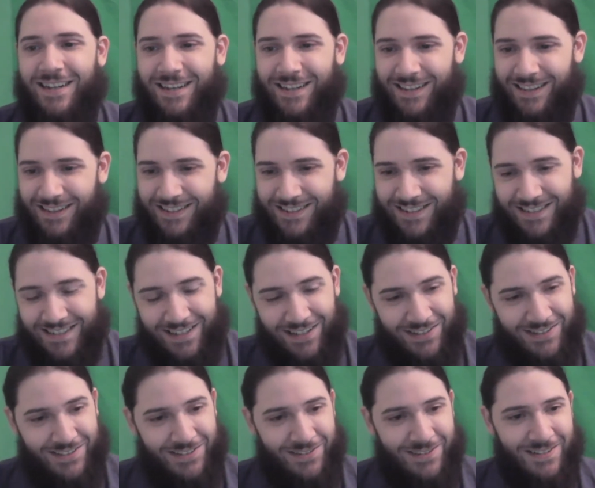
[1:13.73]
She's
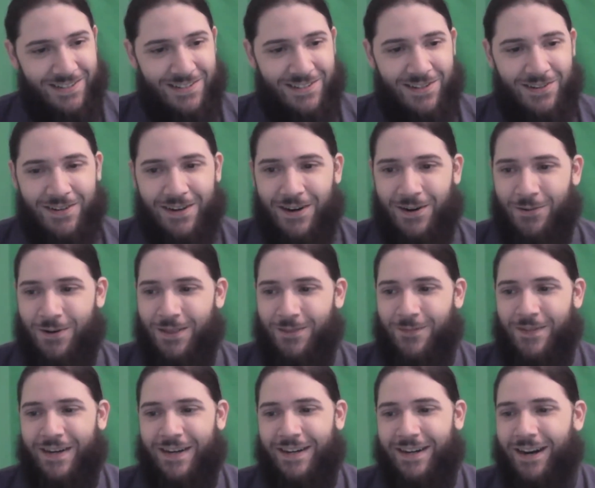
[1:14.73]
also in the studio with
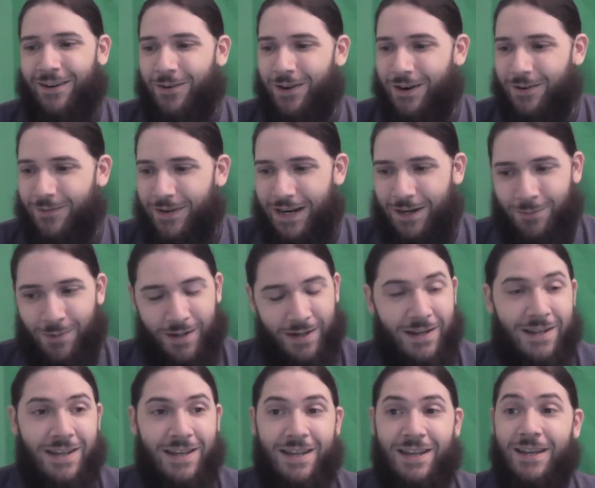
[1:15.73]
me, and I want her to be able to
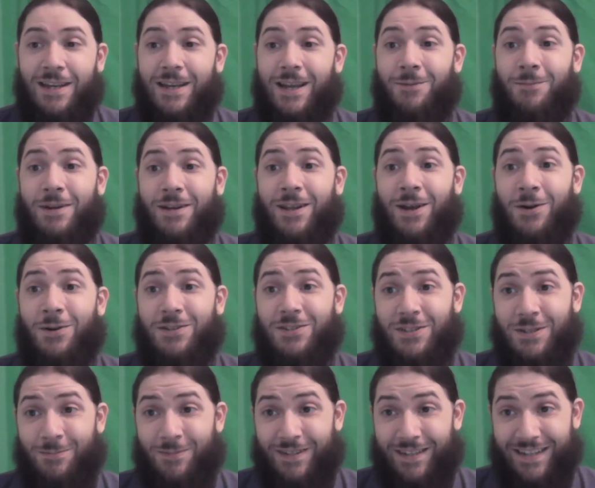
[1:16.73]
come and go as she
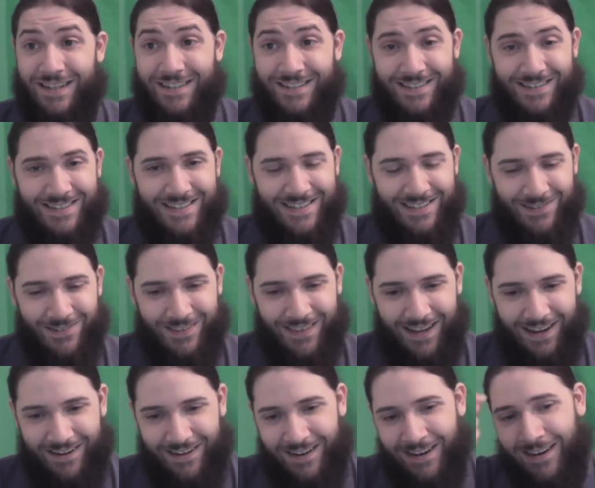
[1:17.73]
pleases
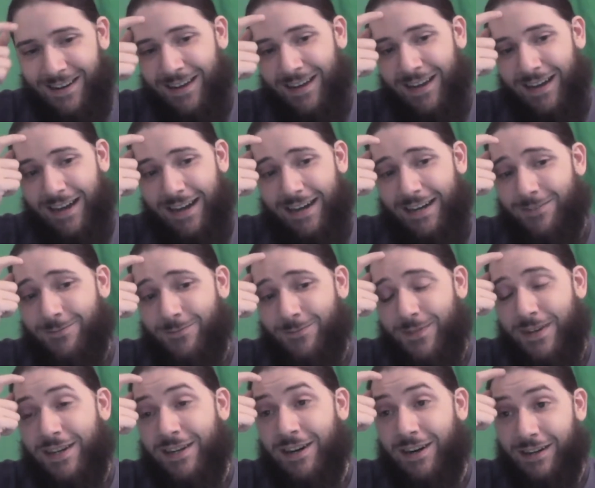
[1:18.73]
without
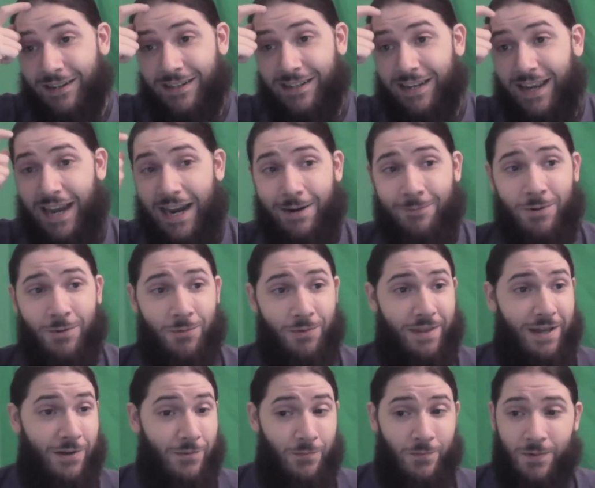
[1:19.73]
being on camera,
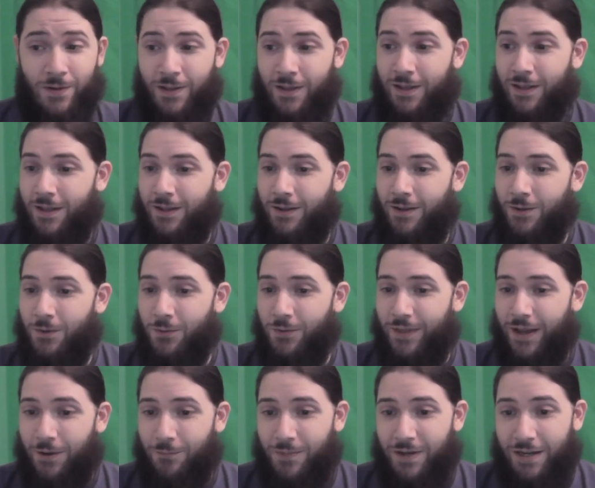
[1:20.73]

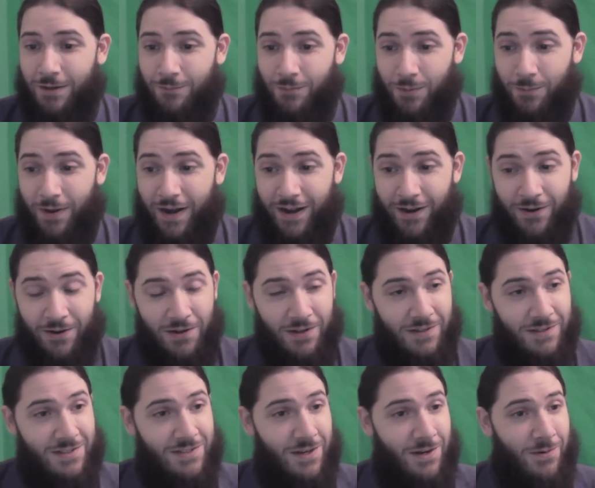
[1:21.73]
without being prepared.
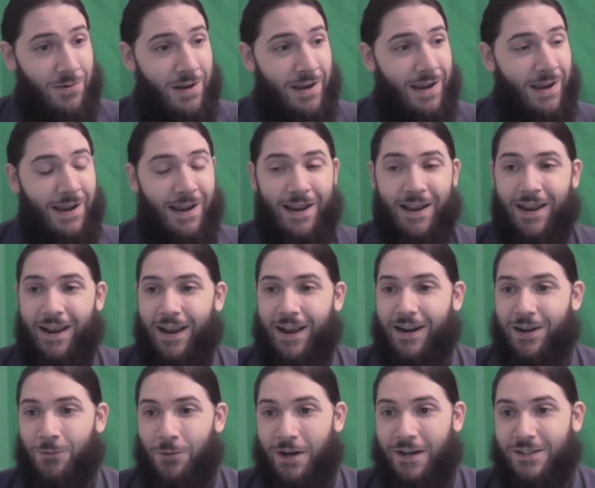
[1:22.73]
So,
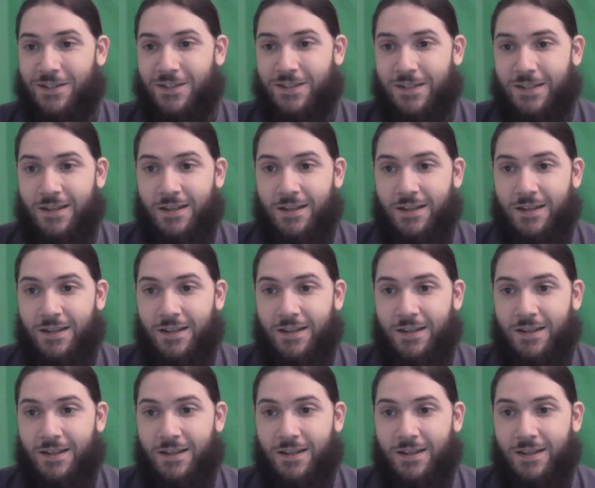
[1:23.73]
anyways,